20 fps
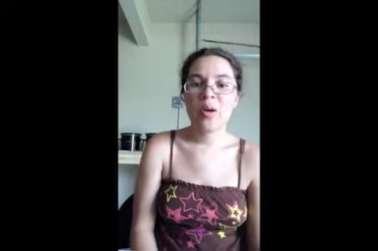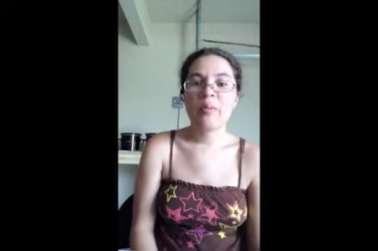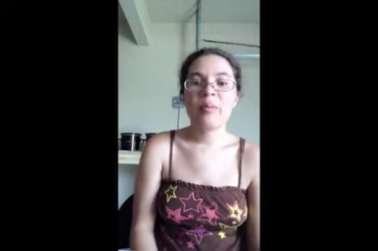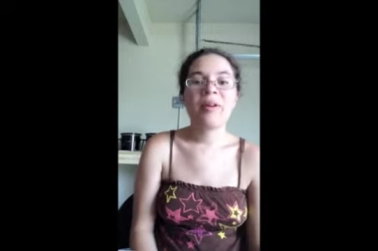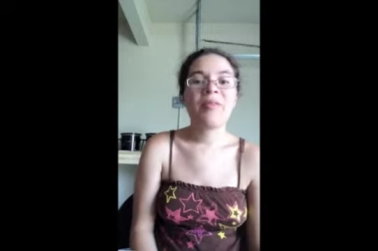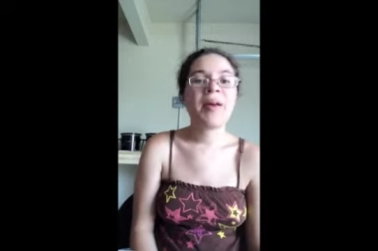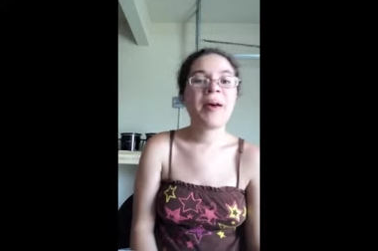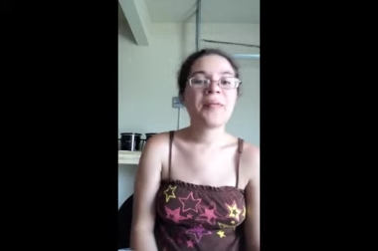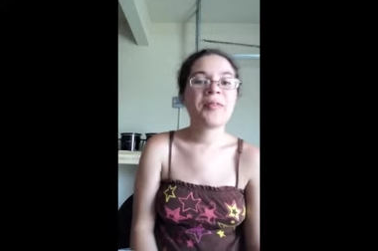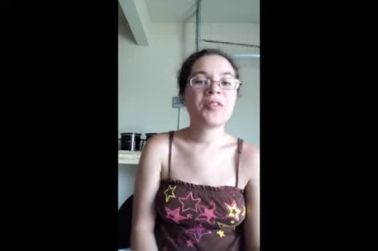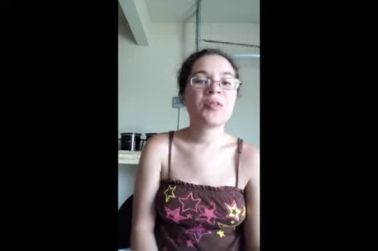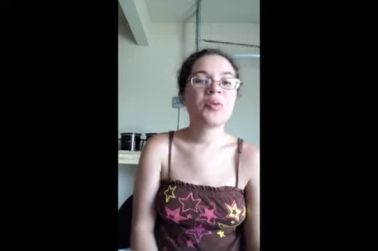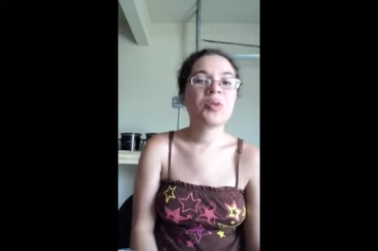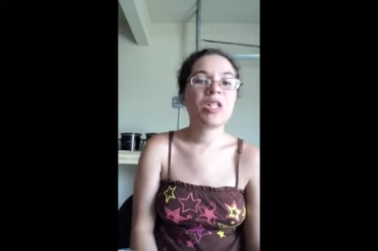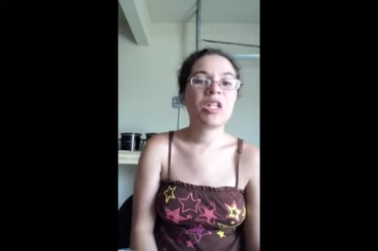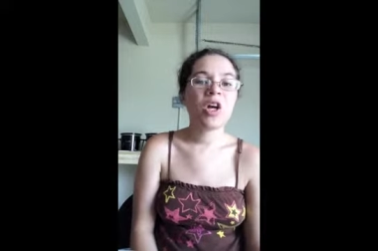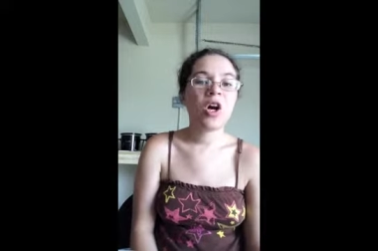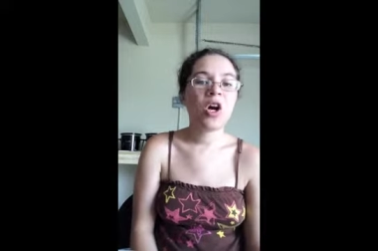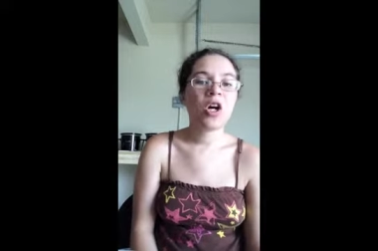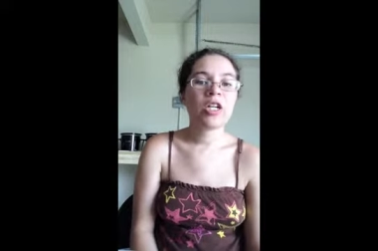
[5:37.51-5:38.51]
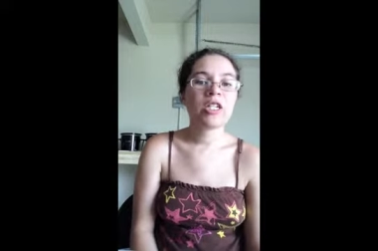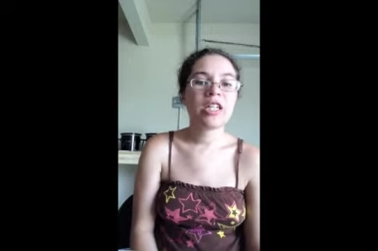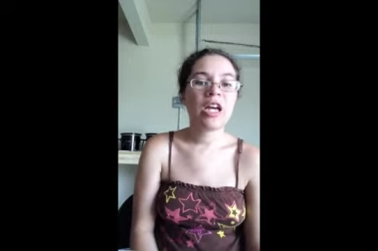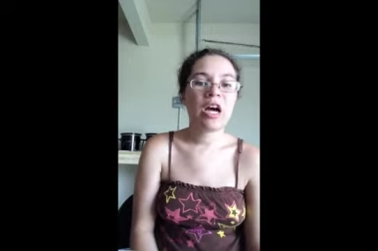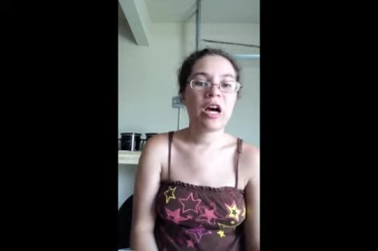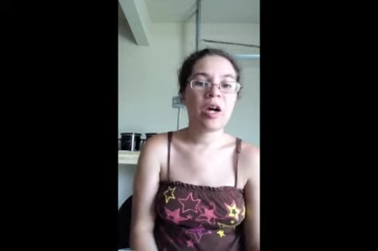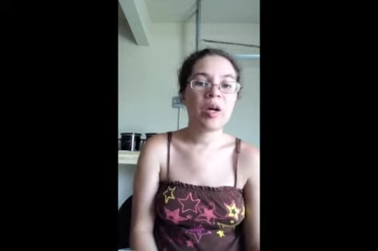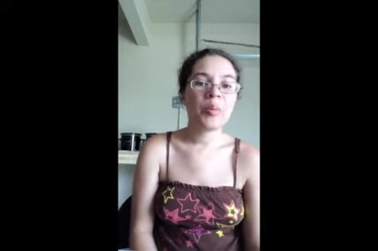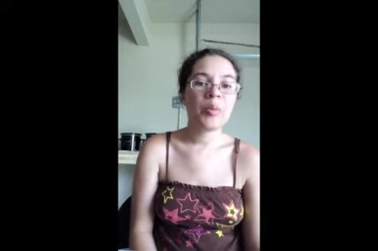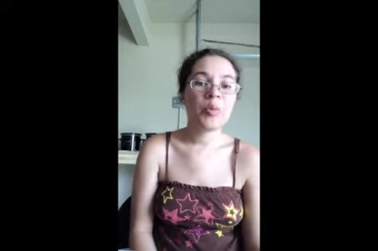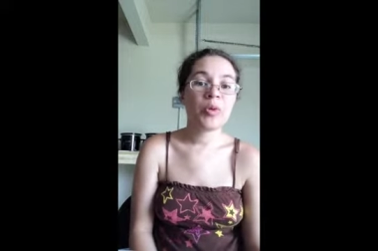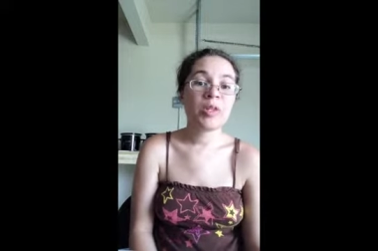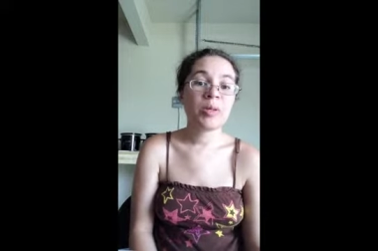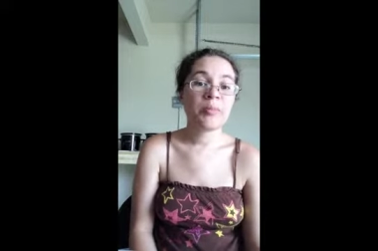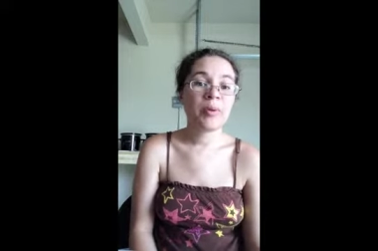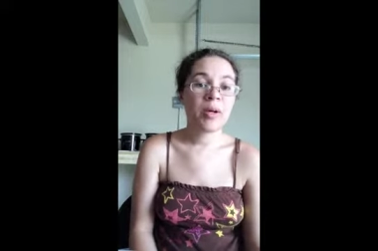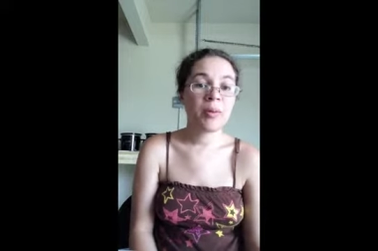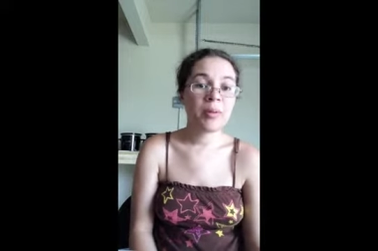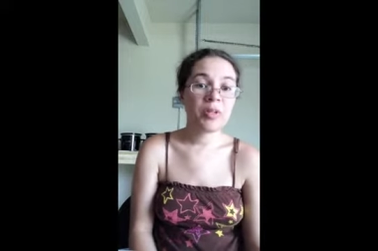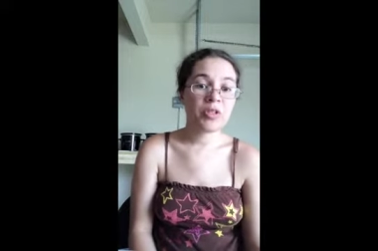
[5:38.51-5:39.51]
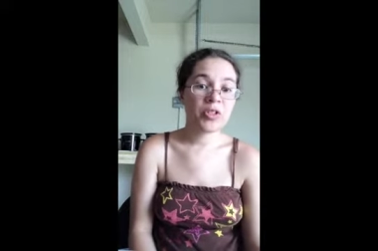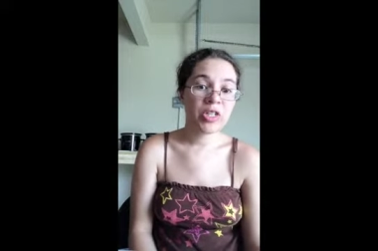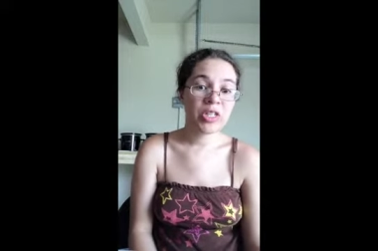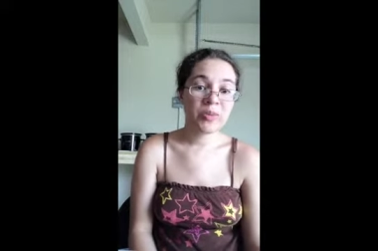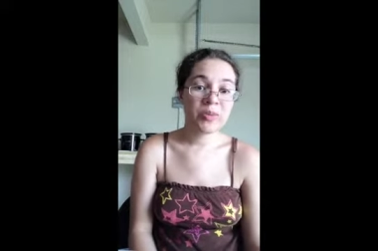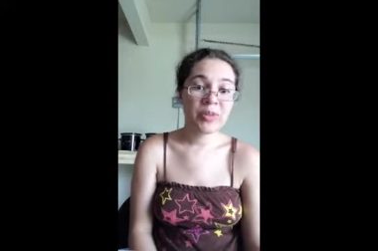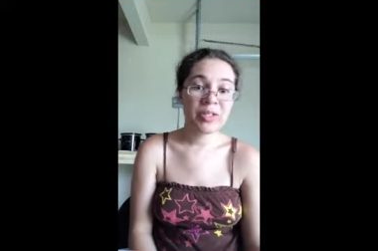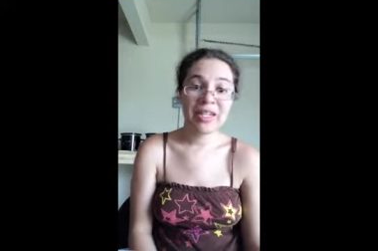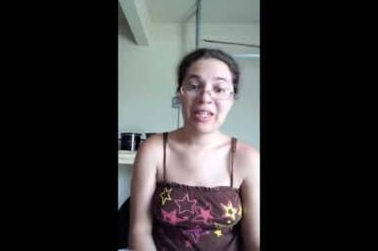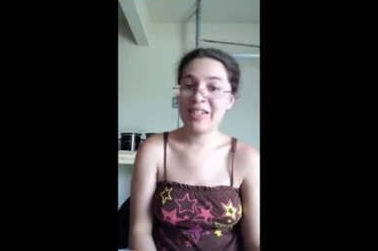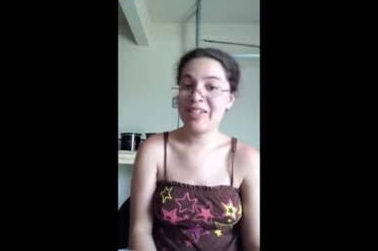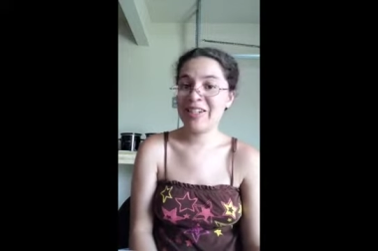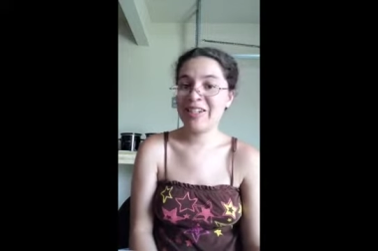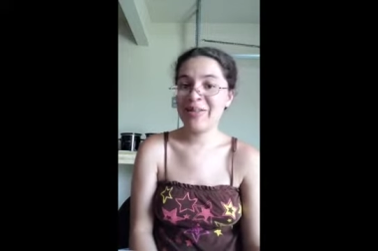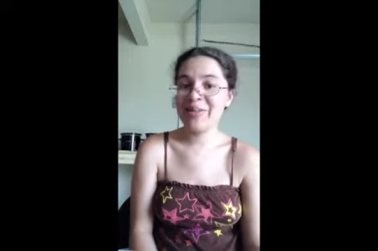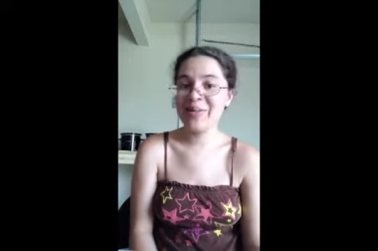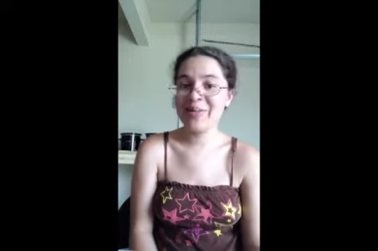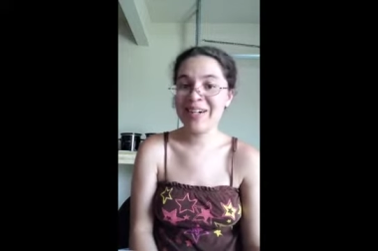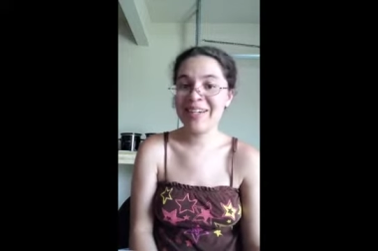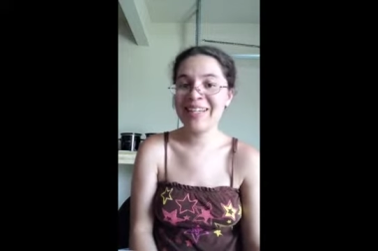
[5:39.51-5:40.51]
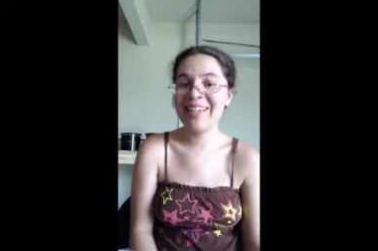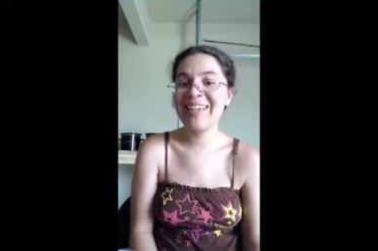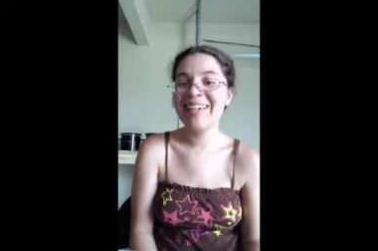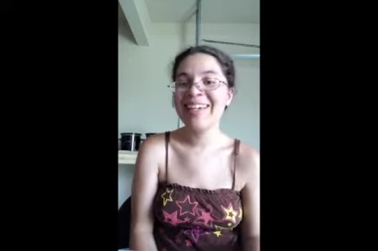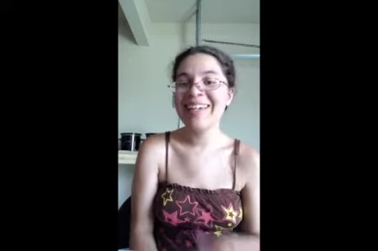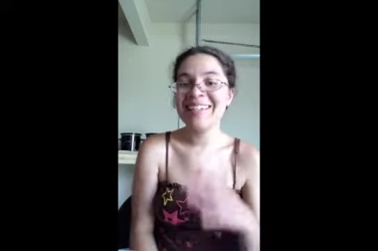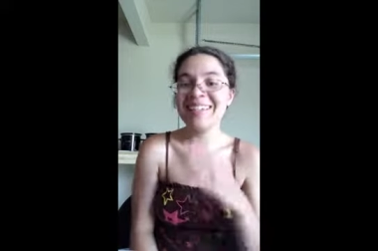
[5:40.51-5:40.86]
But I'm having a really hard time with the public transportation one,